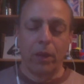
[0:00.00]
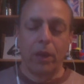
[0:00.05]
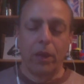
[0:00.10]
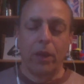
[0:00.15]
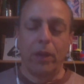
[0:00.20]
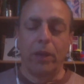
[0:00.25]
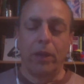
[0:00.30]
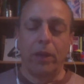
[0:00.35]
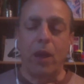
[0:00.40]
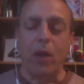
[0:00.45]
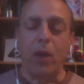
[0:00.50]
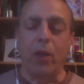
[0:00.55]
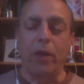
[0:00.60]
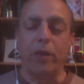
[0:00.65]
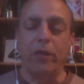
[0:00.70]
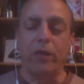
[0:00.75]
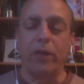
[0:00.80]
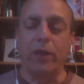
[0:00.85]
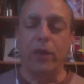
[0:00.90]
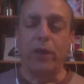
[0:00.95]
Now I
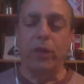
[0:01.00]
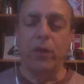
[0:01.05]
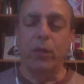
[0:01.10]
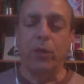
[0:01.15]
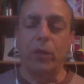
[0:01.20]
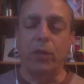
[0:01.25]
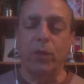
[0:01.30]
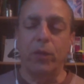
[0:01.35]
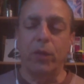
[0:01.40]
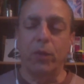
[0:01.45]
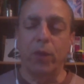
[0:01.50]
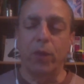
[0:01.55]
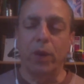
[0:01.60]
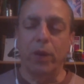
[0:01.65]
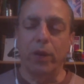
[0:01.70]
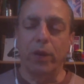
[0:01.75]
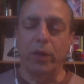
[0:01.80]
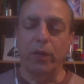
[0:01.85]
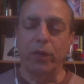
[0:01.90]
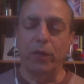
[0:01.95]
invite you to bring
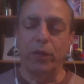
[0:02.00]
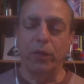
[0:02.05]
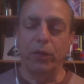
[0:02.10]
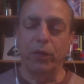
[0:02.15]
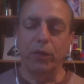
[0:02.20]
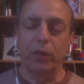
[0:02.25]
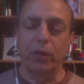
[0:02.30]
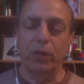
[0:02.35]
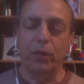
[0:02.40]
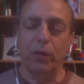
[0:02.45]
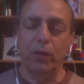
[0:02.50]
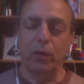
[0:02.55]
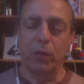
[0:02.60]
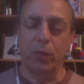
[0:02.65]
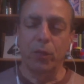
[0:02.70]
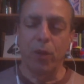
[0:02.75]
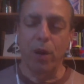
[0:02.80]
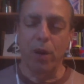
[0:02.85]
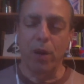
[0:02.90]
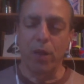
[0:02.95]
awareness to a
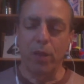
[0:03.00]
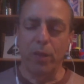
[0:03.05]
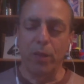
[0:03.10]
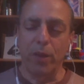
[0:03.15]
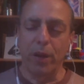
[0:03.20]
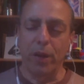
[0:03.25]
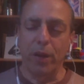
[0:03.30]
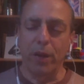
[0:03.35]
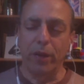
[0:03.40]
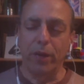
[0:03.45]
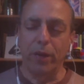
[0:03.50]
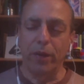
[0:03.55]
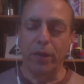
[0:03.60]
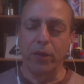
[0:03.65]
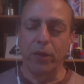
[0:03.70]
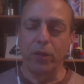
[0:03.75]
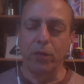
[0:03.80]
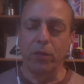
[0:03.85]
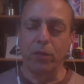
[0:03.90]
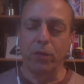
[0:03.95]
part of the body that
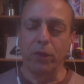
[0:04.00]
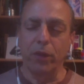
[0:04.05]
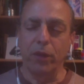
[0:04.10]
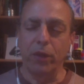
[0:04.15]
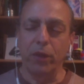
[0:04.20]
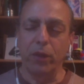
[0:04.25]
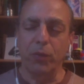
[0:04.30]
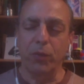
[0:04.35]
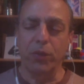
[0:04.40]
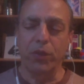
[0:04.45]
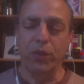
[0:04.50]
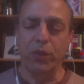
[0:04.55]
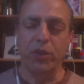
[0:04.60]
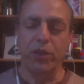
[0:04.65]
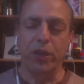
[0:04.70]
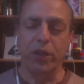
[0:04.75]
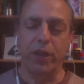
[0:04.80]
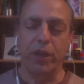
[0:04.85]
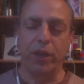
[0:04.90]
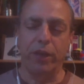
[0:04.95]
you really
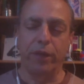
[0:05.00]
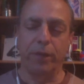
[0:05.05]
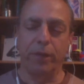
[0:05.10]
appreciate,